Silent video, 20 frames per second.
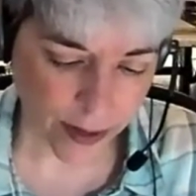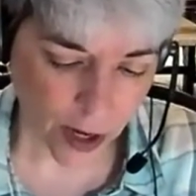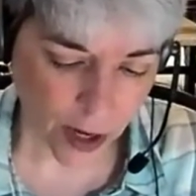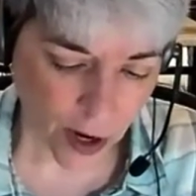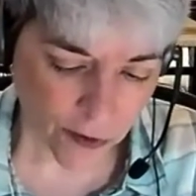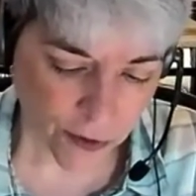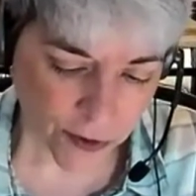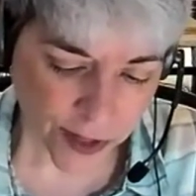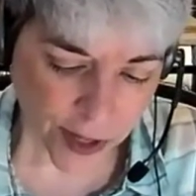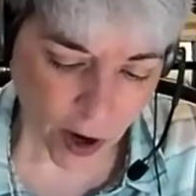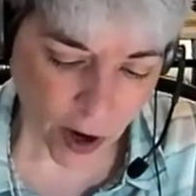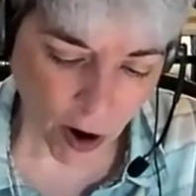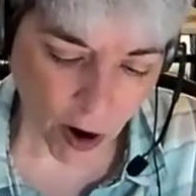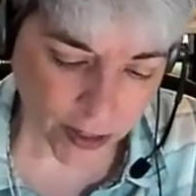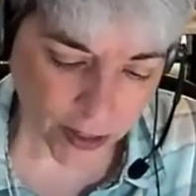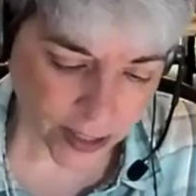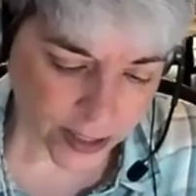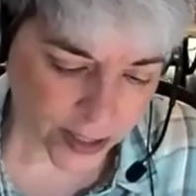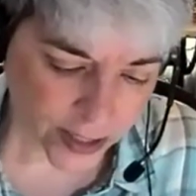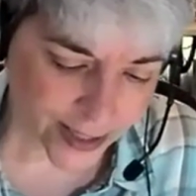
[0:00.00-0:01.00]
For the
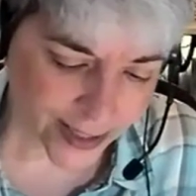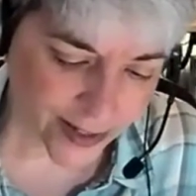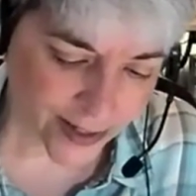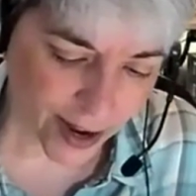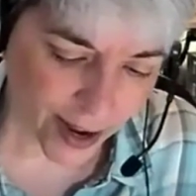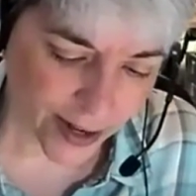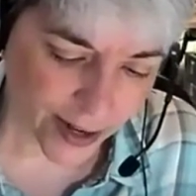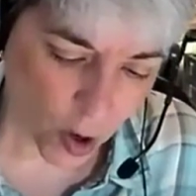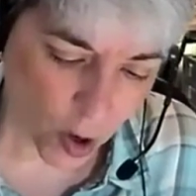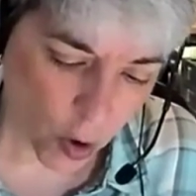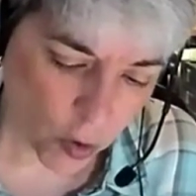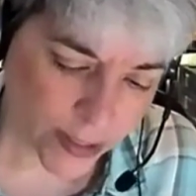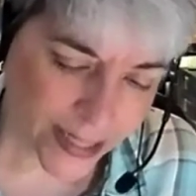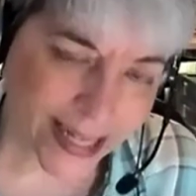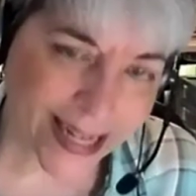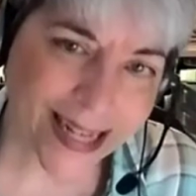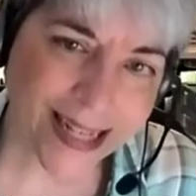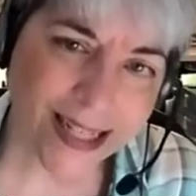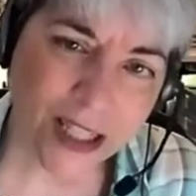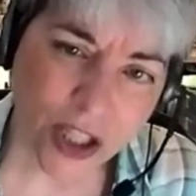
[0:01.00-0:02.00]
artists did not
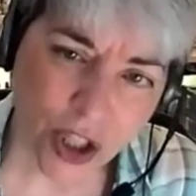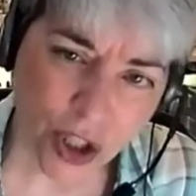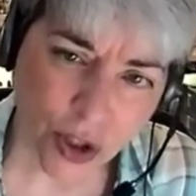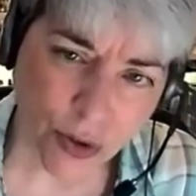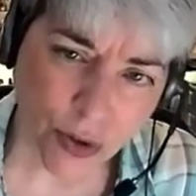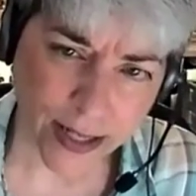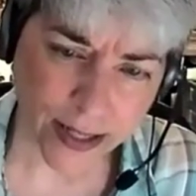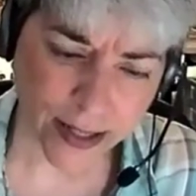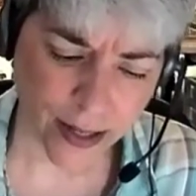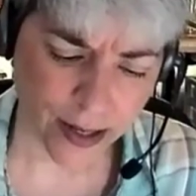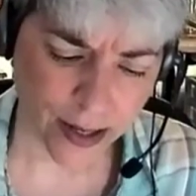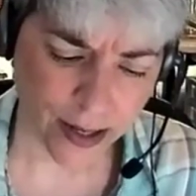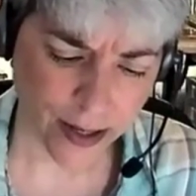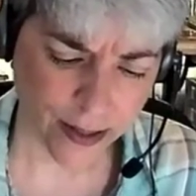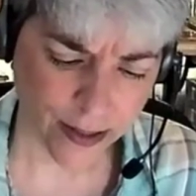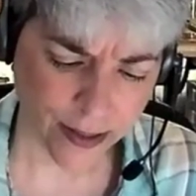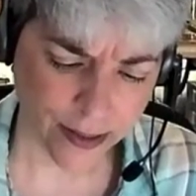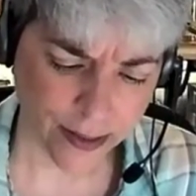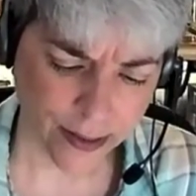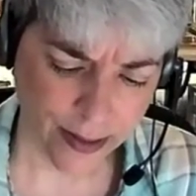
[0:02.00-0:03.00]
only illustrate the
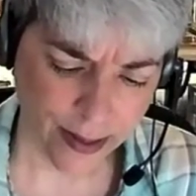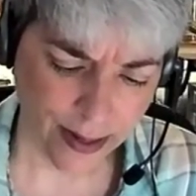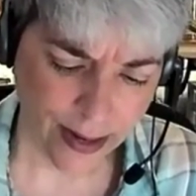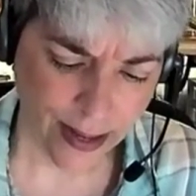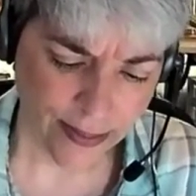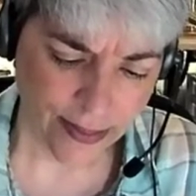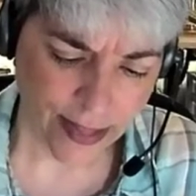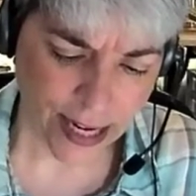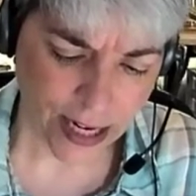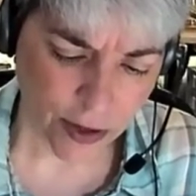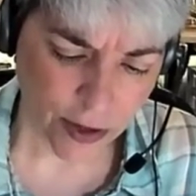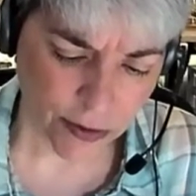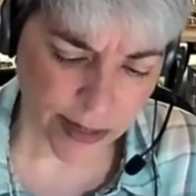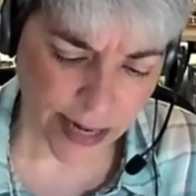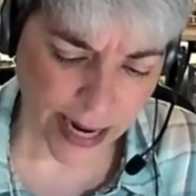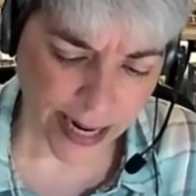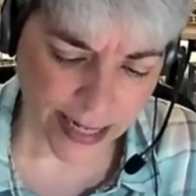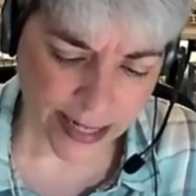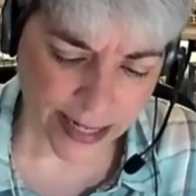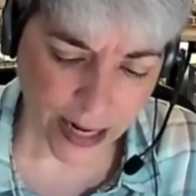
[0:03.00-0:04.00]
hunt, they
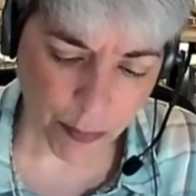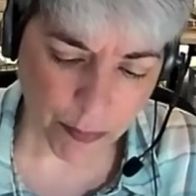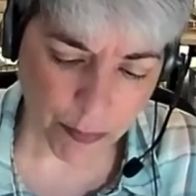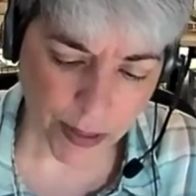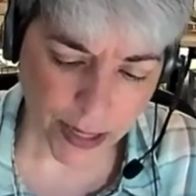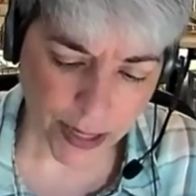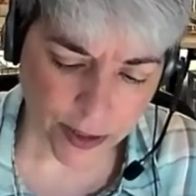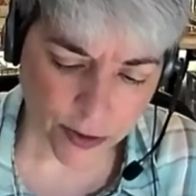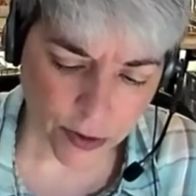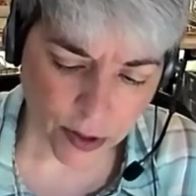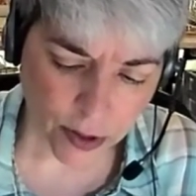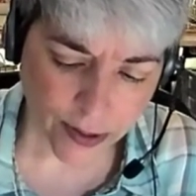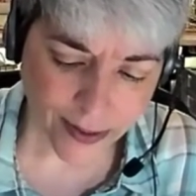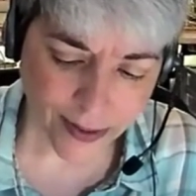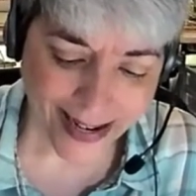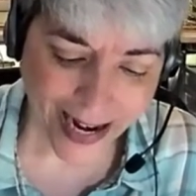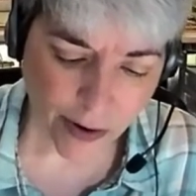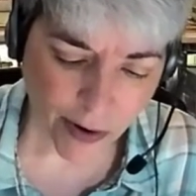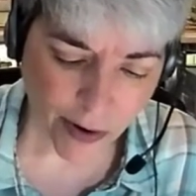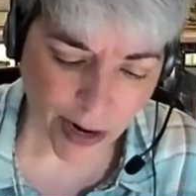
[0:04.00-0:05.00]
created a pictorial
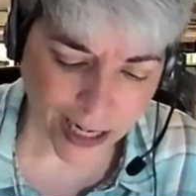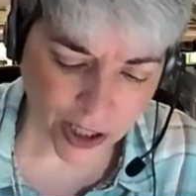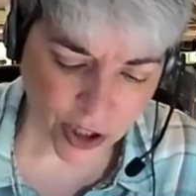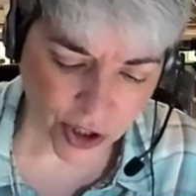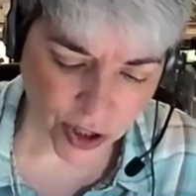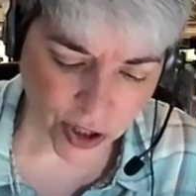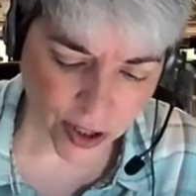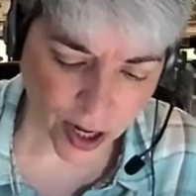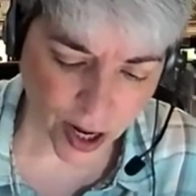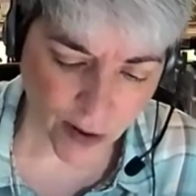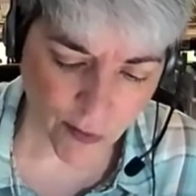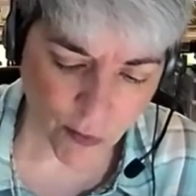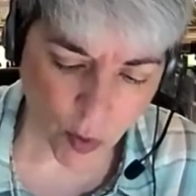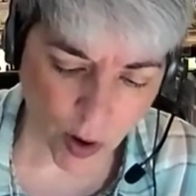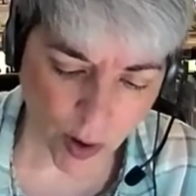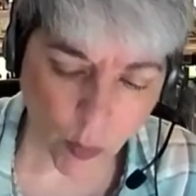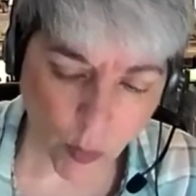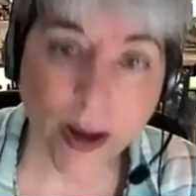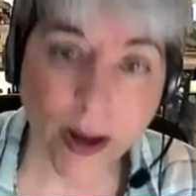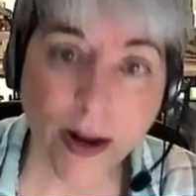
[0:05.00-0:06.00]
narration of what
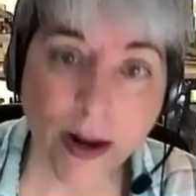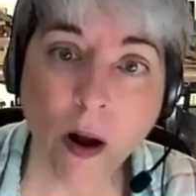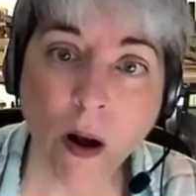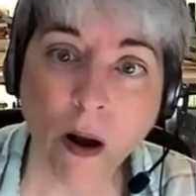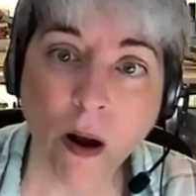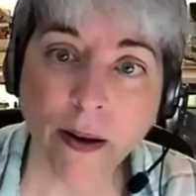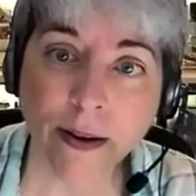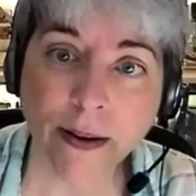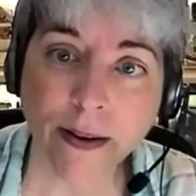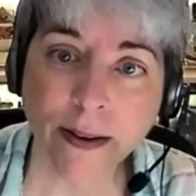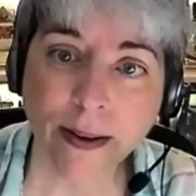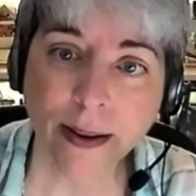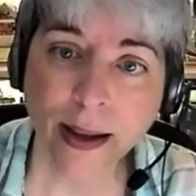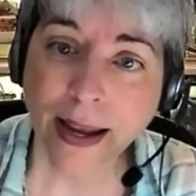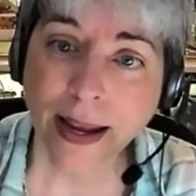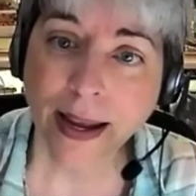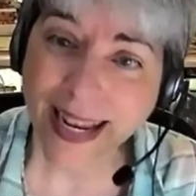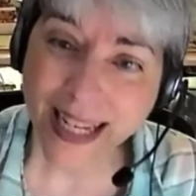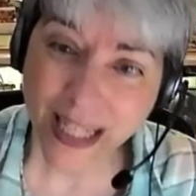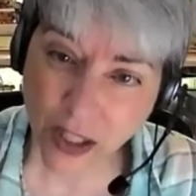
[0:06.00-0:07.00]
went on.
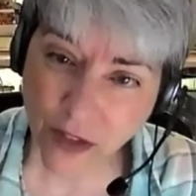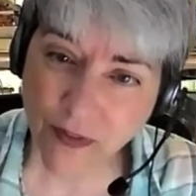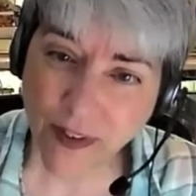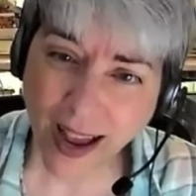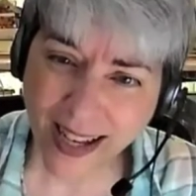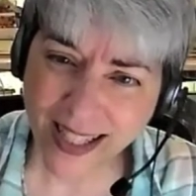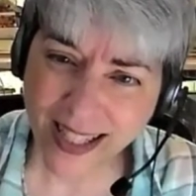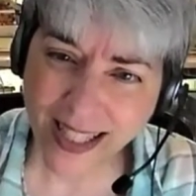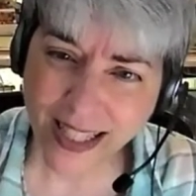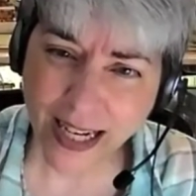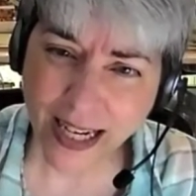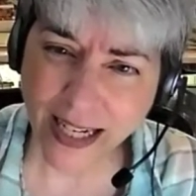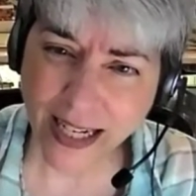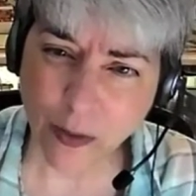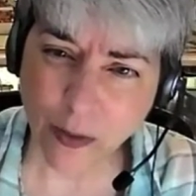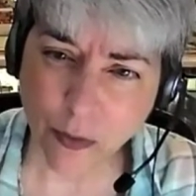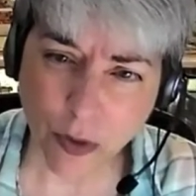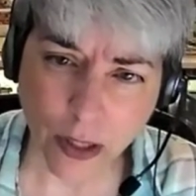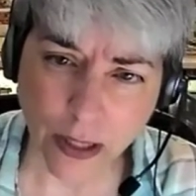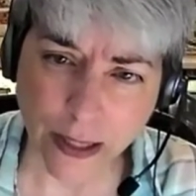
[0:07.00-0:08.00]
It's fascinating,
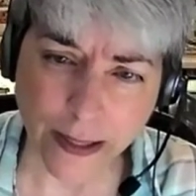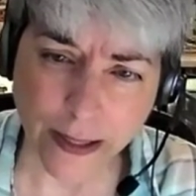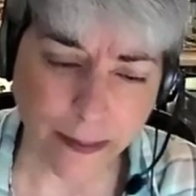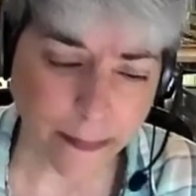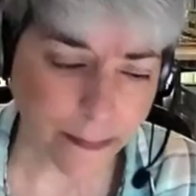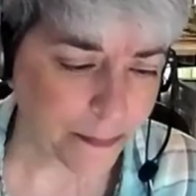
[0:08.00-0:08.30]
really.